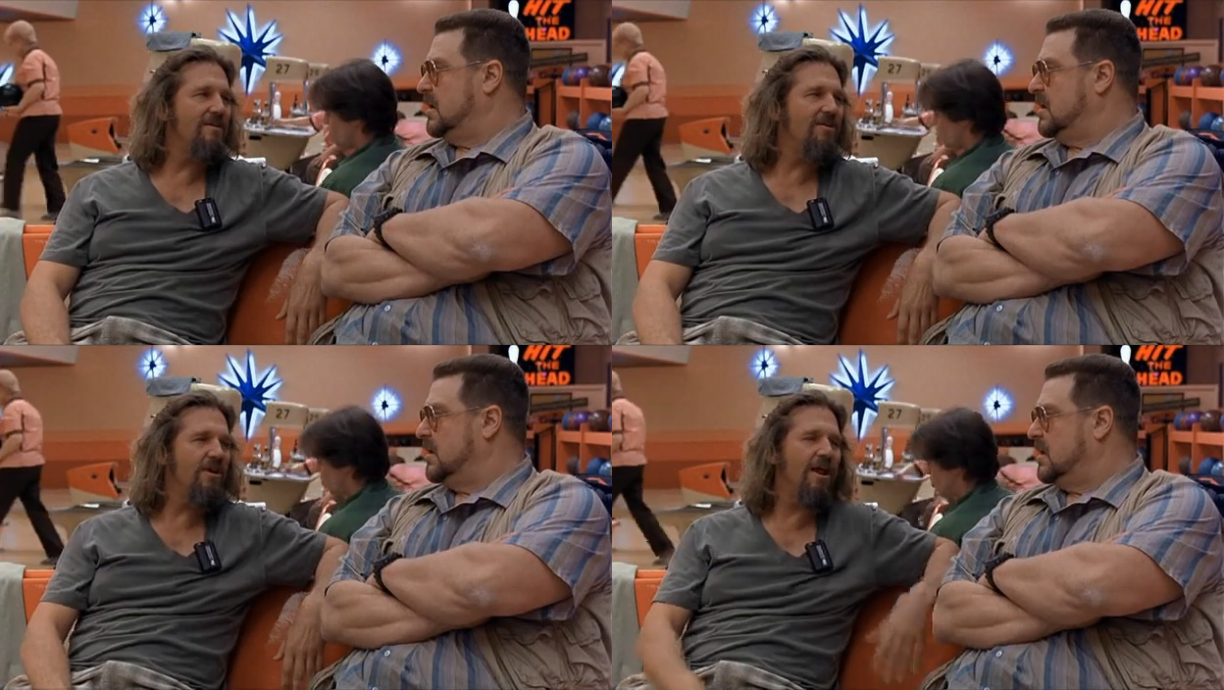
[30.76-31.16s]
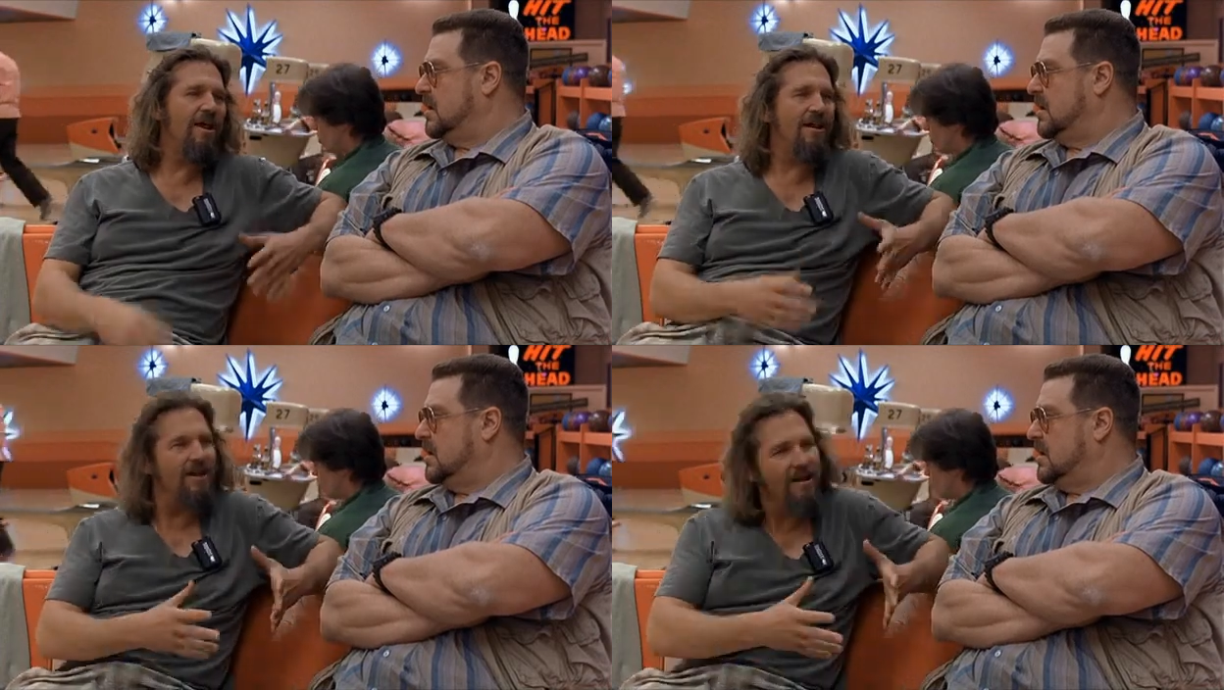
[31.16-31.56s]
Speaker 1: Look at
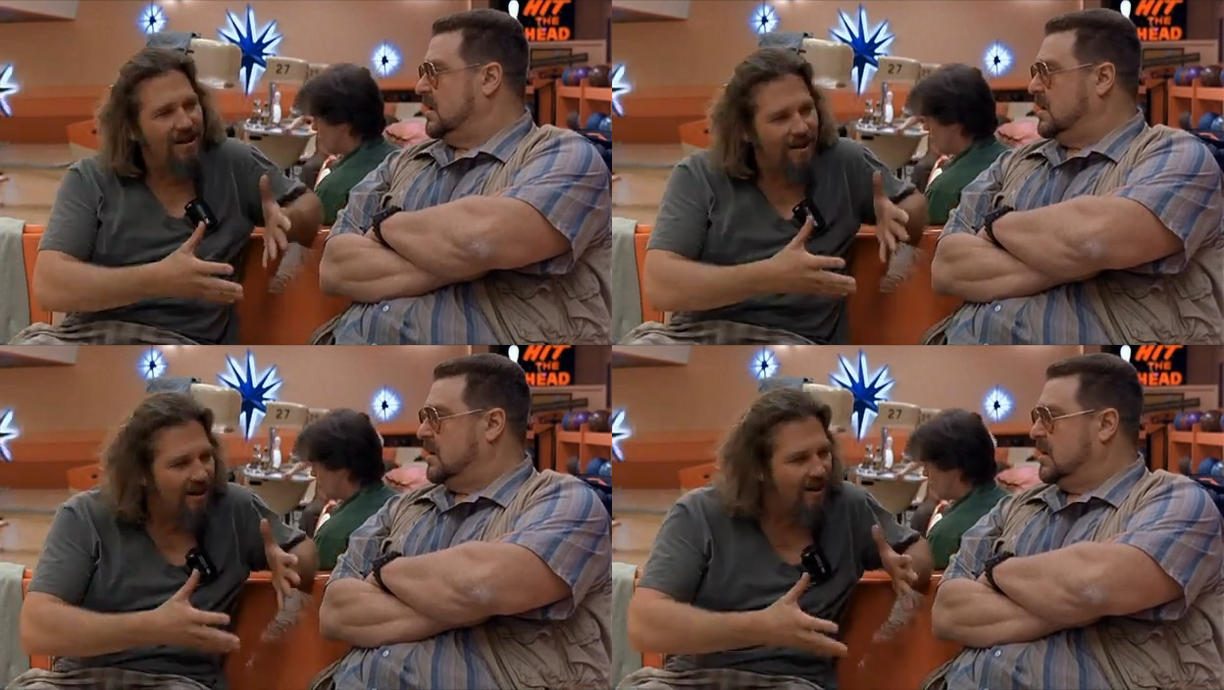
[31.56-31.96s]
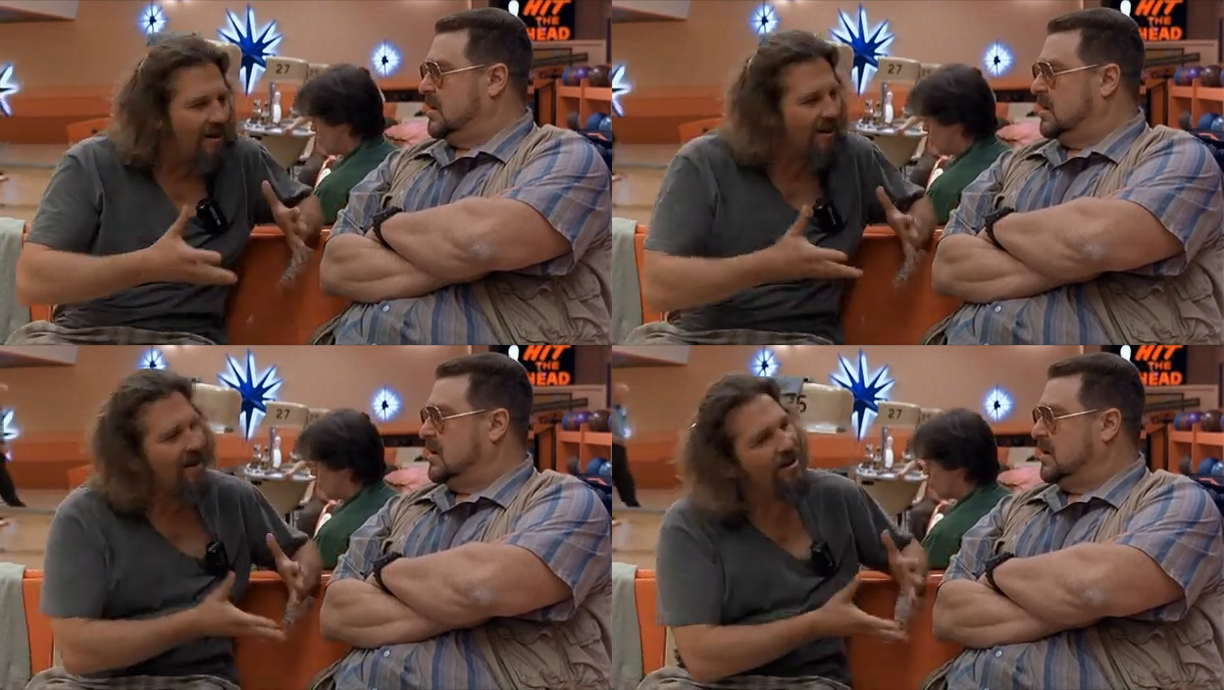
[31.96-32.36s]
it.
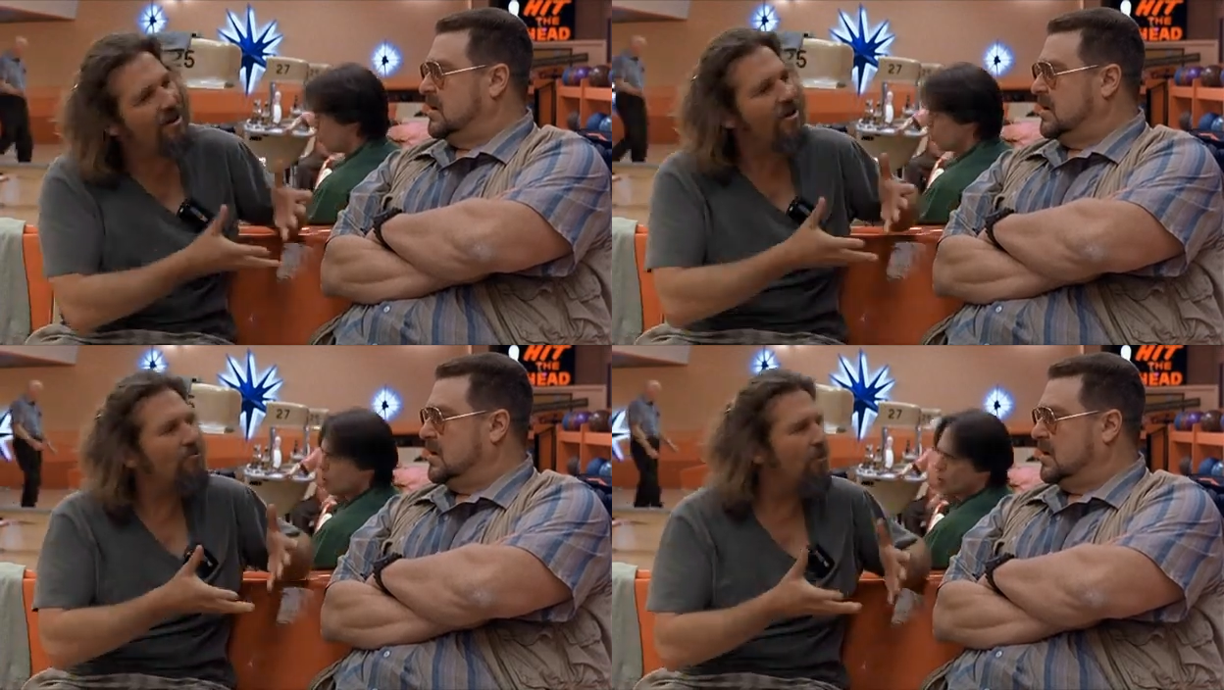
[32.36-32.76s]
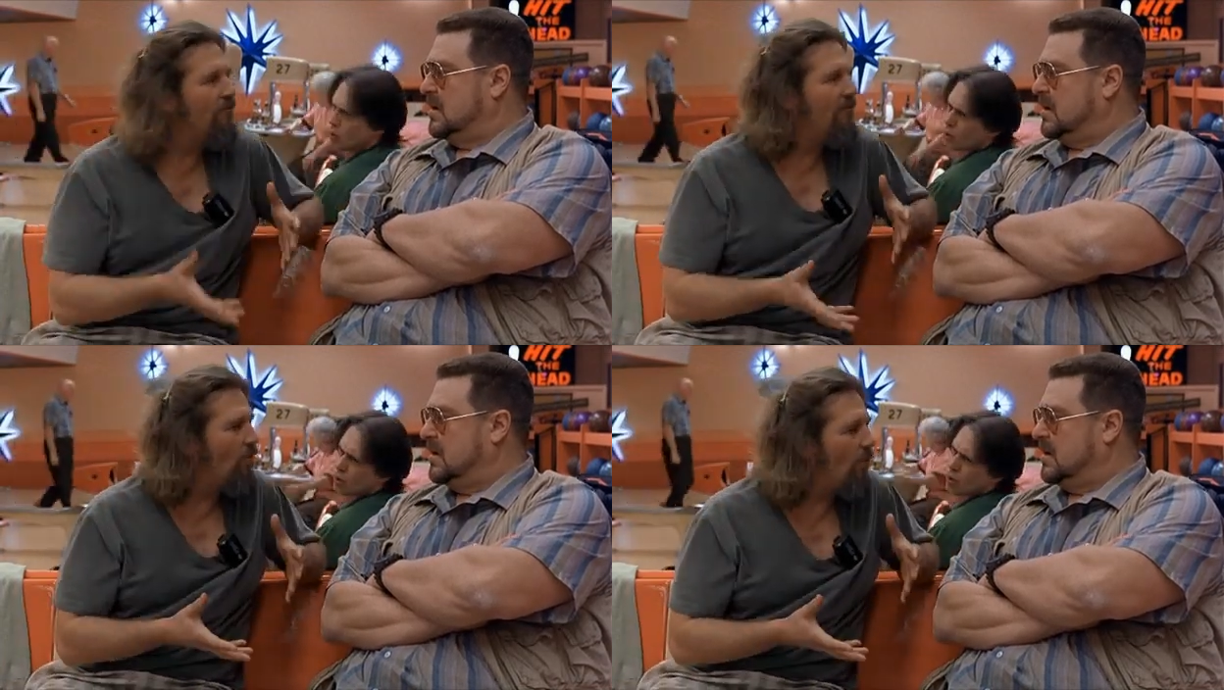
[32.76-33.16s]
A young
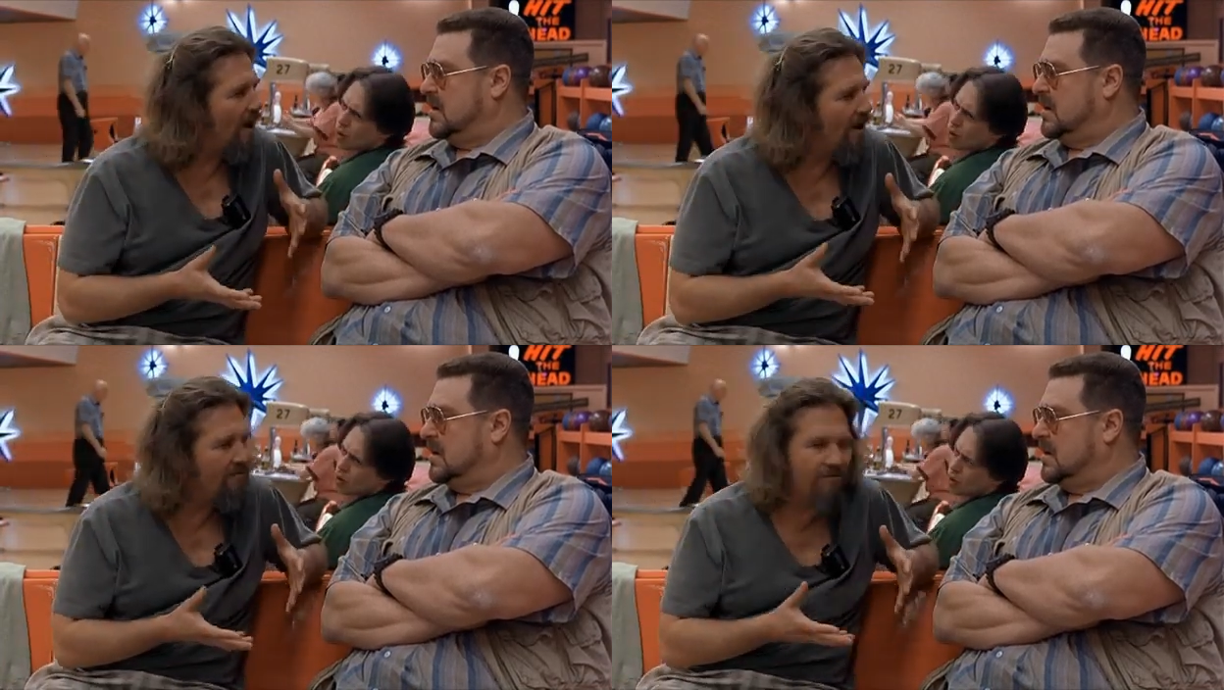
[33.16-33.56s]
trophy wife